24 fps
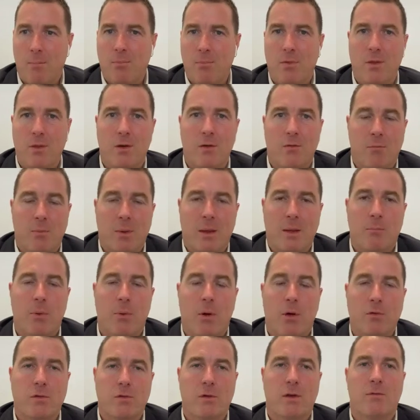that have been
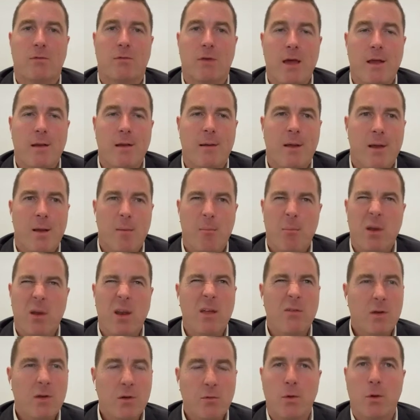positive yet. But
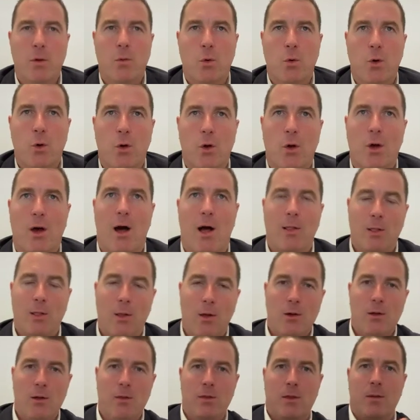even if we were, a
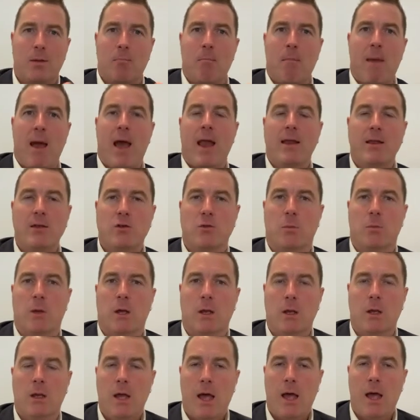lot of the
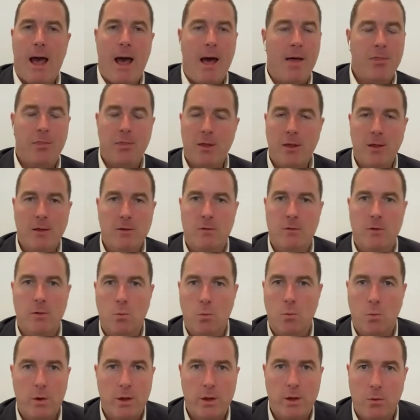management are things that
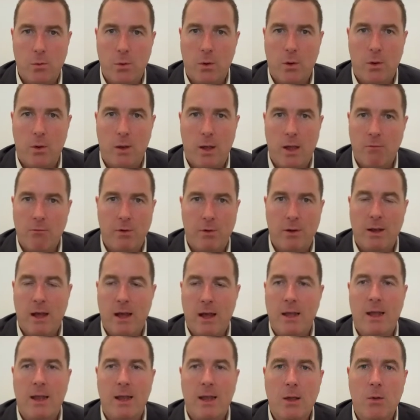we do every
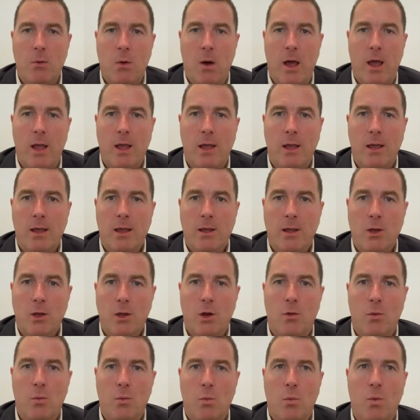day anyway.
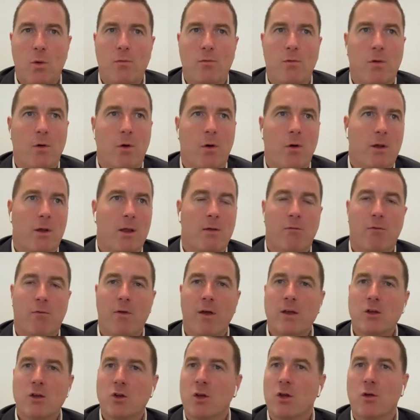We've got
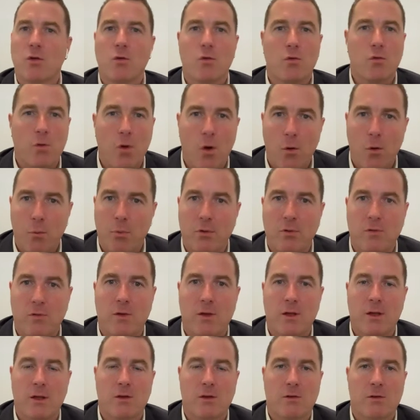infection control
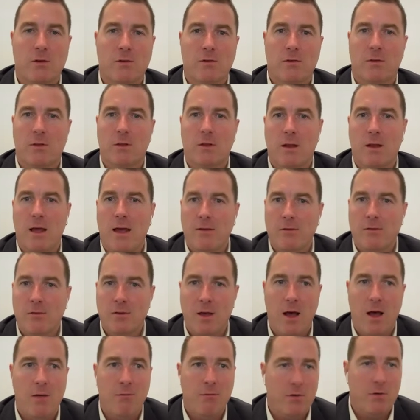procedures that our
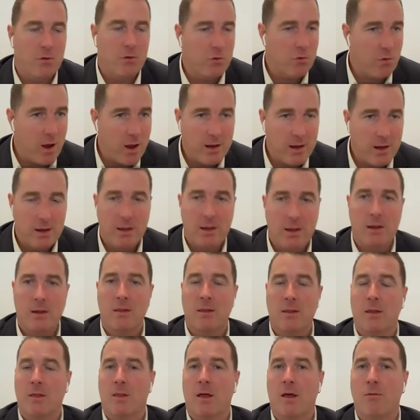staff are trained in,
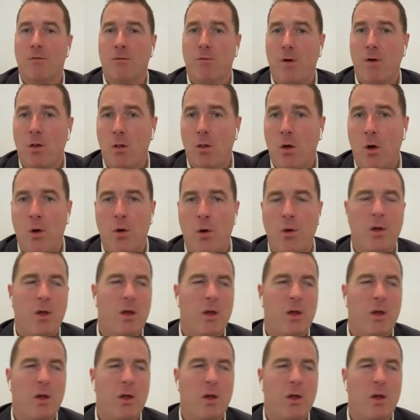that they follow.